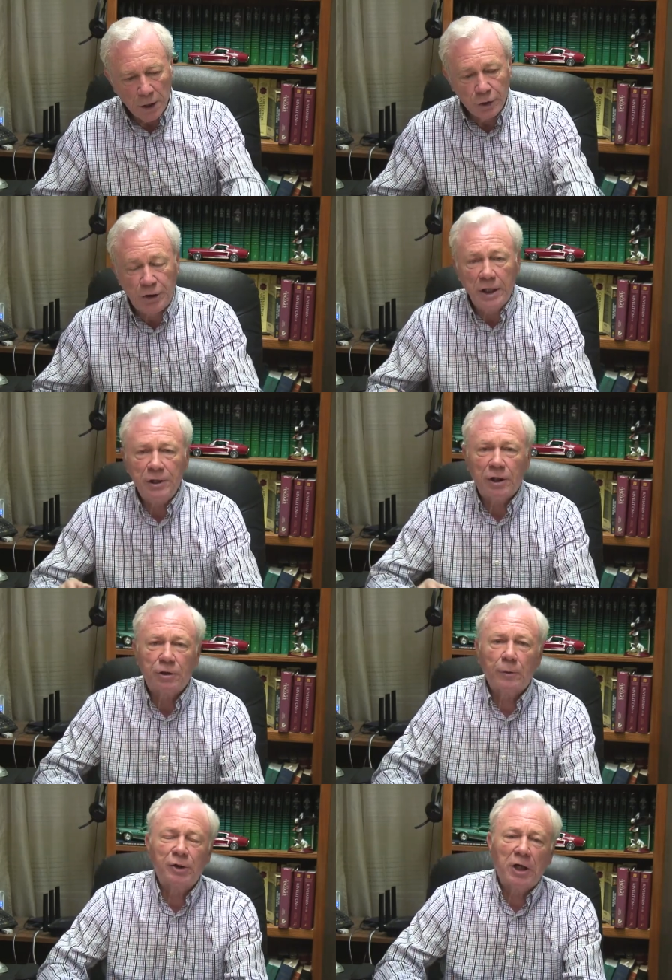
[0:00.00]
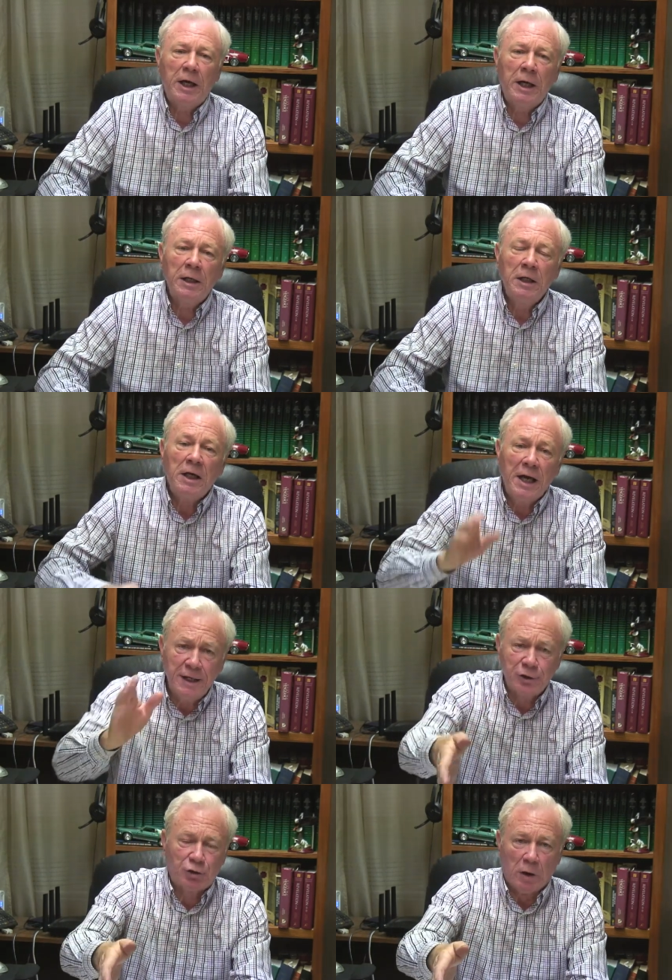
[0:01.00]
Jesus was saying,
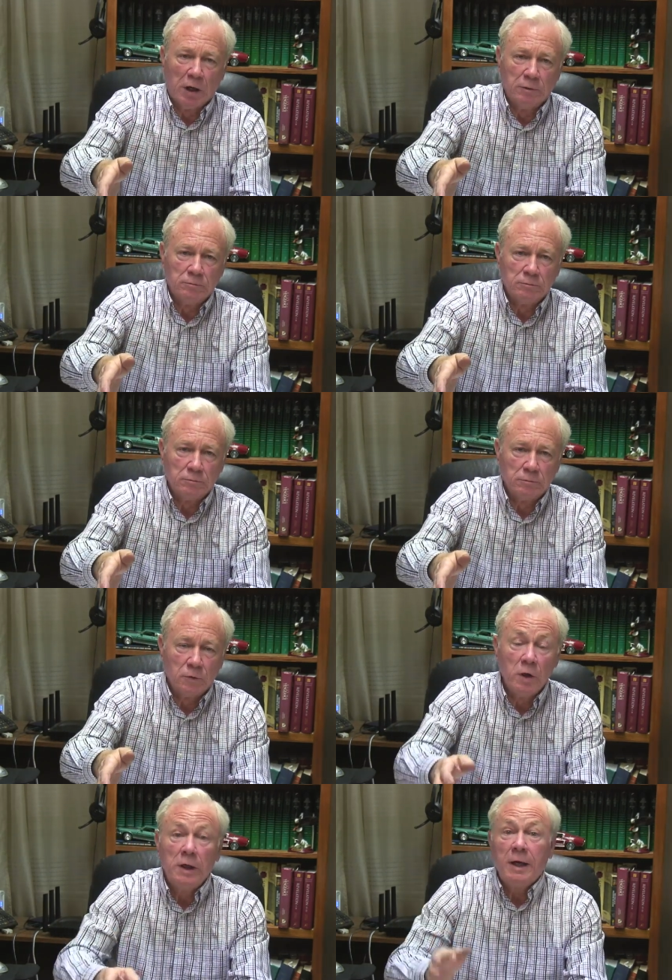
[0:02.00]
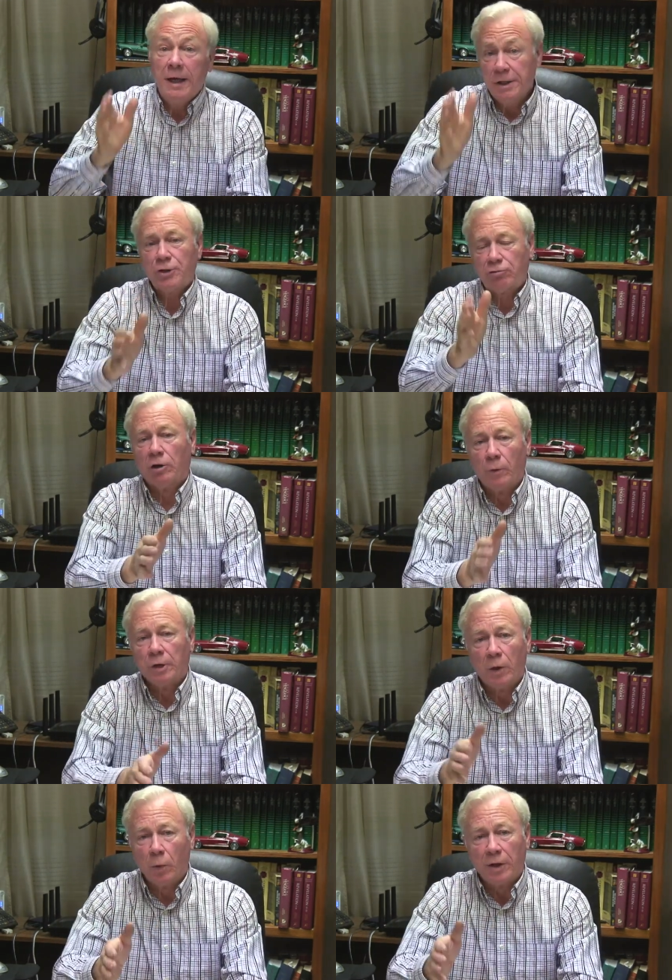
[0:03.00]
Israel, Israel will
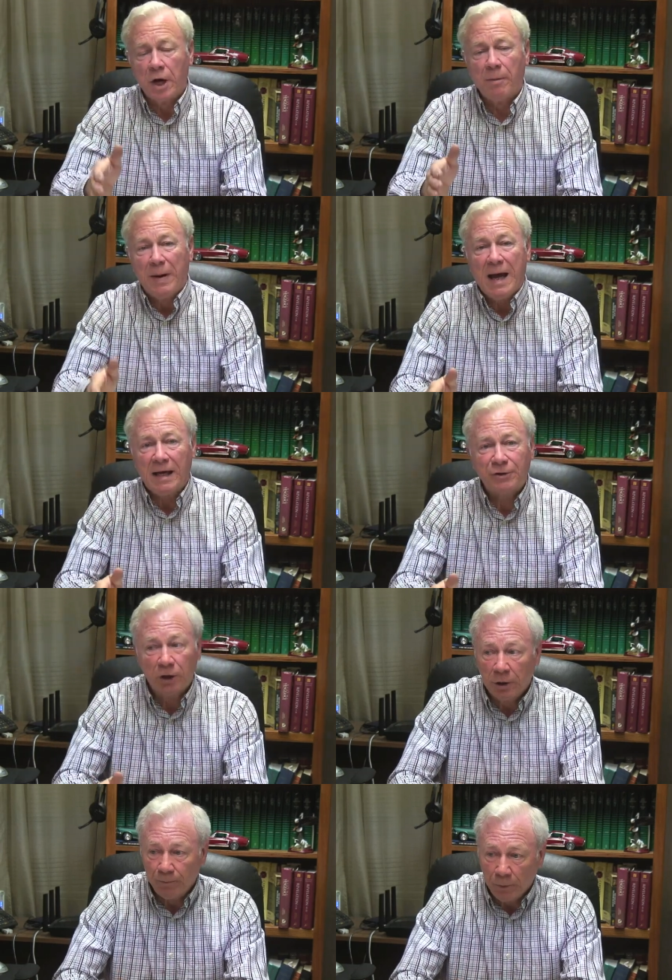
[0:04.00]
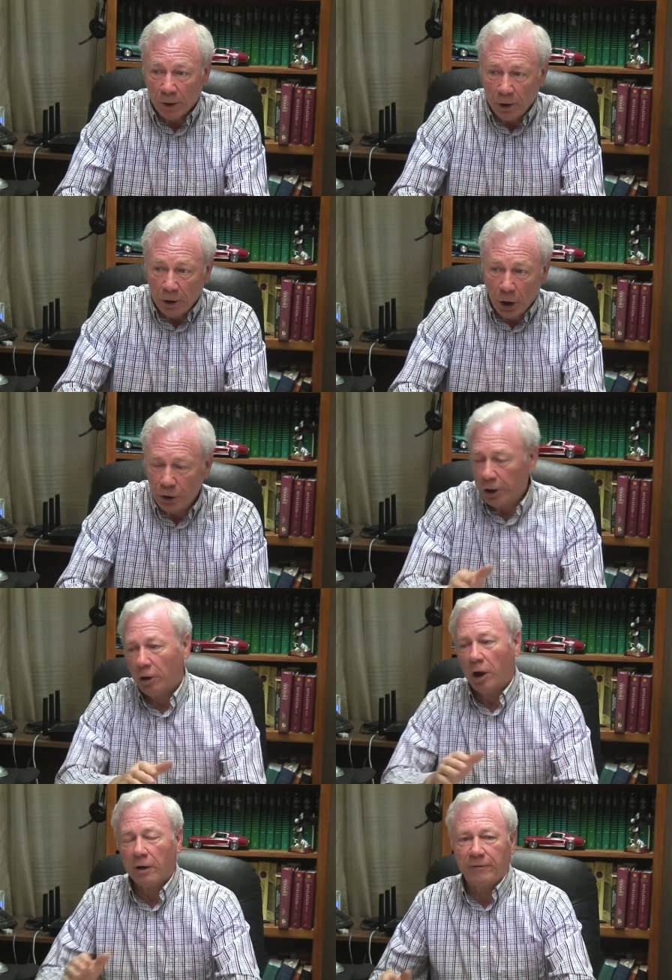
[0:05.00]
not, will not pass
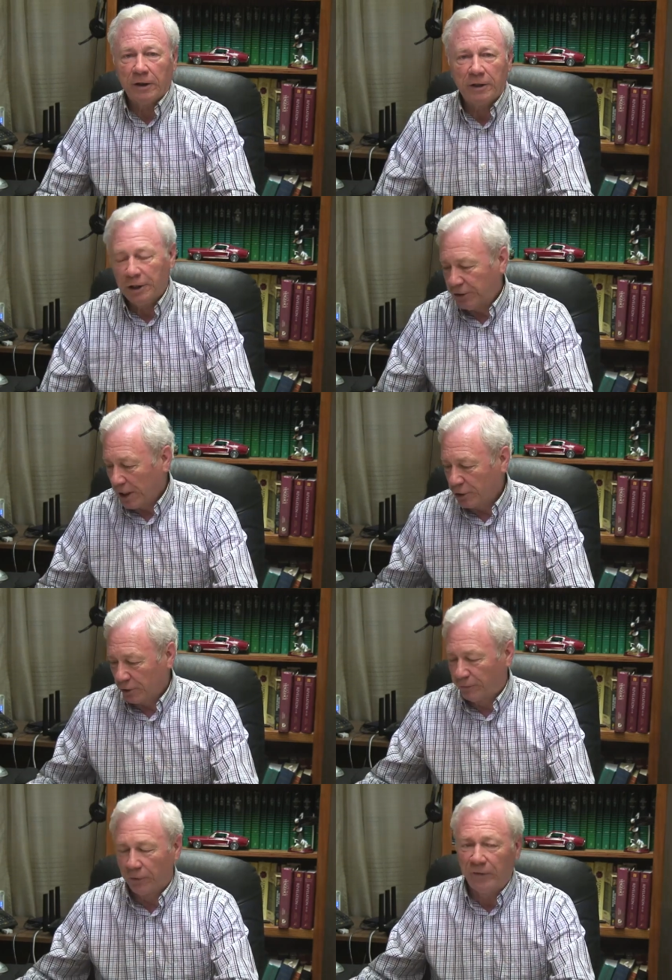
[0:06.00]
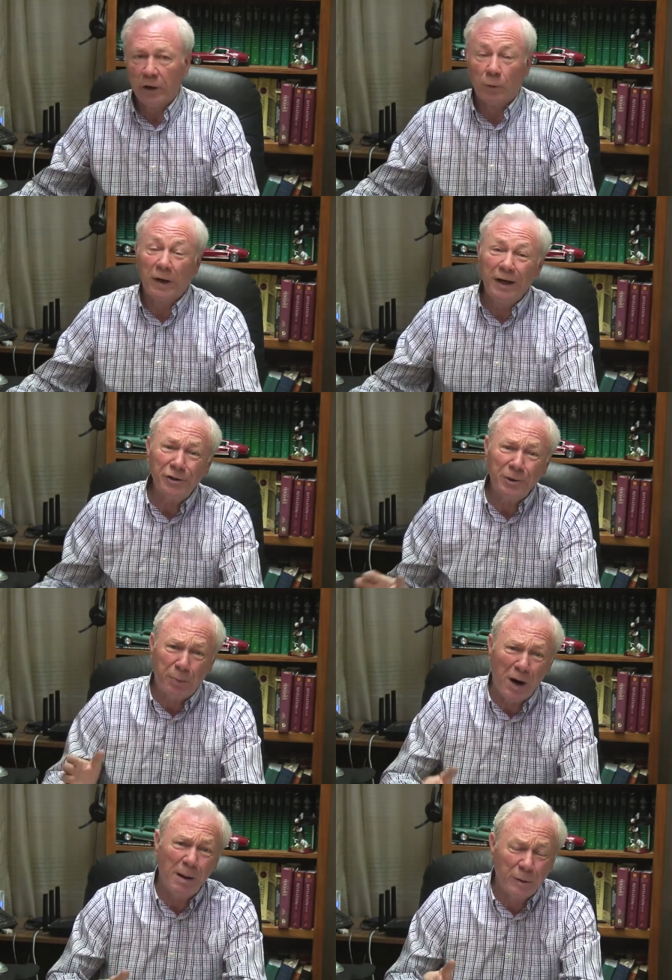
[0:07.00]
until all of the, these things are fulfilled. Well, here's a
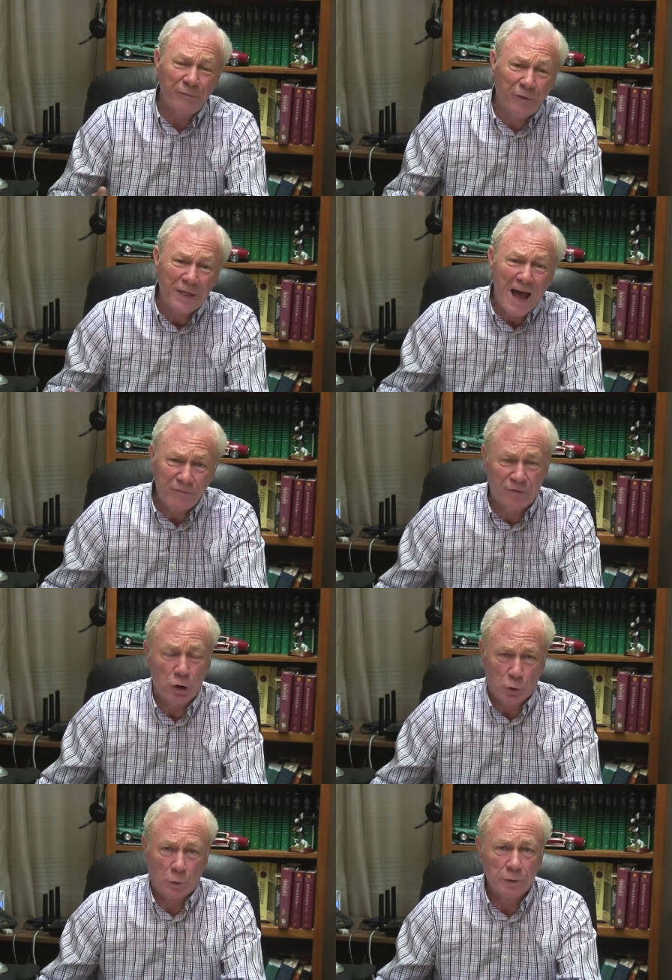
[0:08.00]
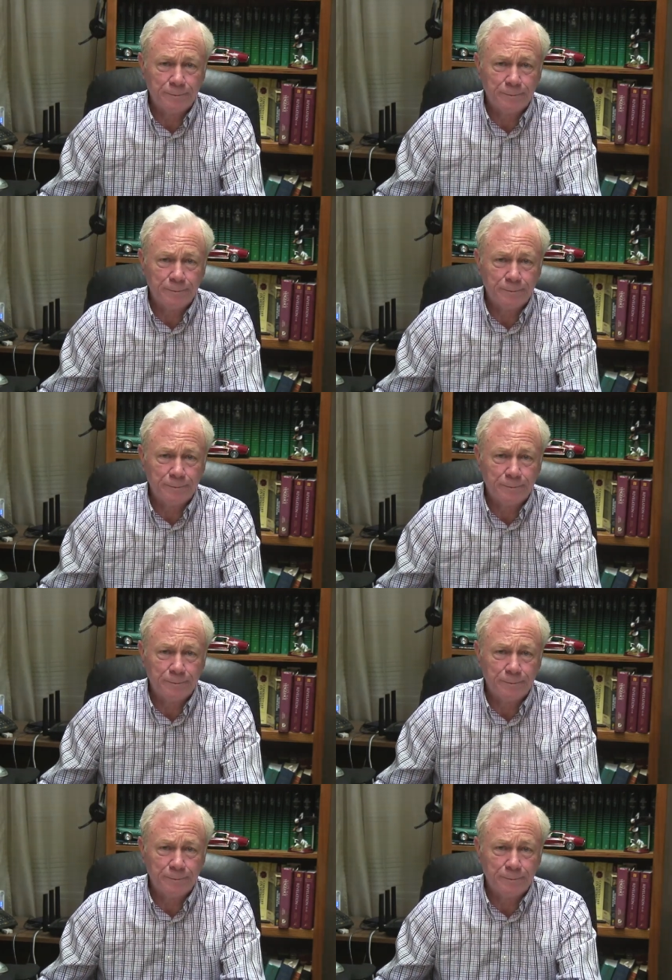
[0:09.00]
problem for that view.